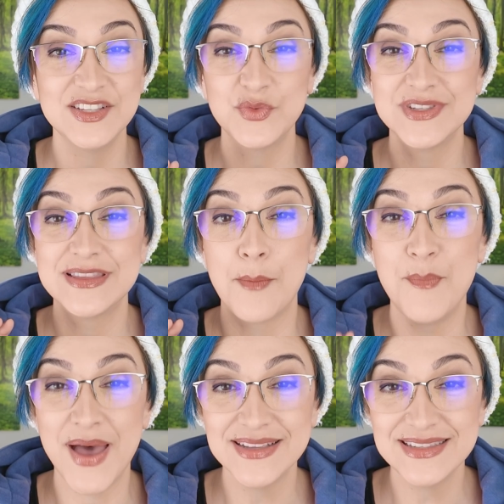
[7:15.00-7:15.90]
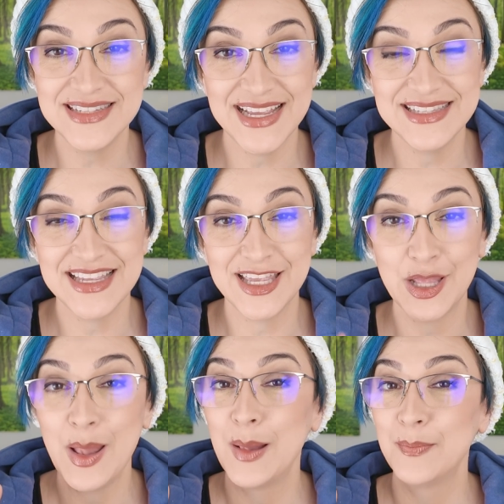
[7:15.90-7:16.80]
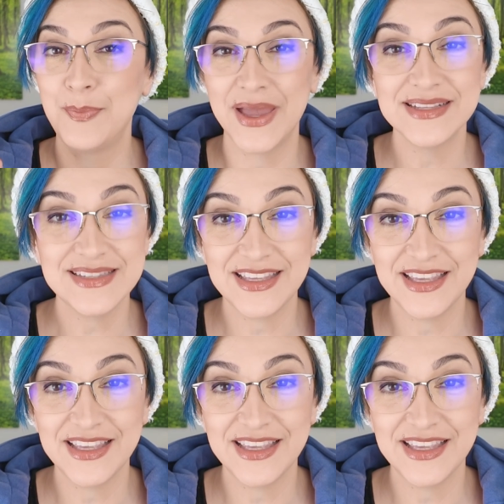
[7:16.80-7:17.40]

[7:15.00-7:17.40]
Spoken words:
this was the best tasting, best